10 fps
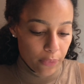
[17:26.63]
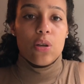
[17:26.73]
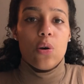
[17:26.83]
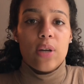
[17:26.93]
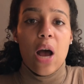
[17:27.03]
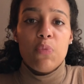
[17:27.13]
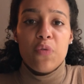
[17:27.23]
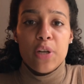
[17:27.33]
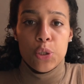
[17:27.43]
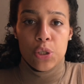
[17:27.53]
So now
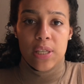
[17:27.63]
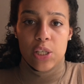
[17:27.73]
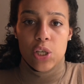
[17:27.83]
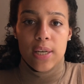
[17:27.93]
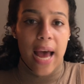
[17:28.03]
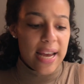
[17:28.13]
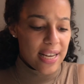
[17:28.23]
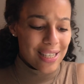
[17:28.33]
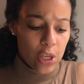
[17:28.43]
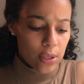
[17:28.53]
moving on to section
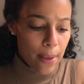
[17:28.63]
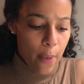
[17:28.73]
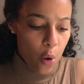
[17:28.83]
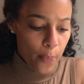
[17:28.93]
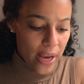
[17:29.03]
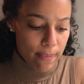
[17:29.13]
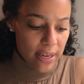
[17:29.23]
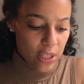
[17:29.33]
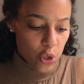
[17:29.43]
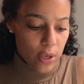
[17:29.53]
9, it talks about
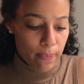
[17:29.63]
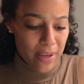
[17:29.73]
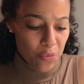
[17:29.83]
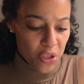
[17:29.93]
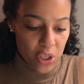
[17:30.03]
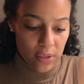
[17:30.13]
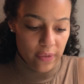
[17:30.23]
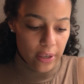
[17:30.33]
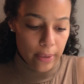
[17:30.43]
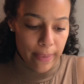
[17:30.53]
payment and shipment, which is
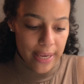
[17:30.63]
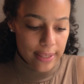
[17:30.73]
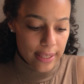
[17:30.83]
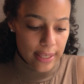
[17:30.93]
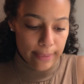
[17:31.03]
very basic.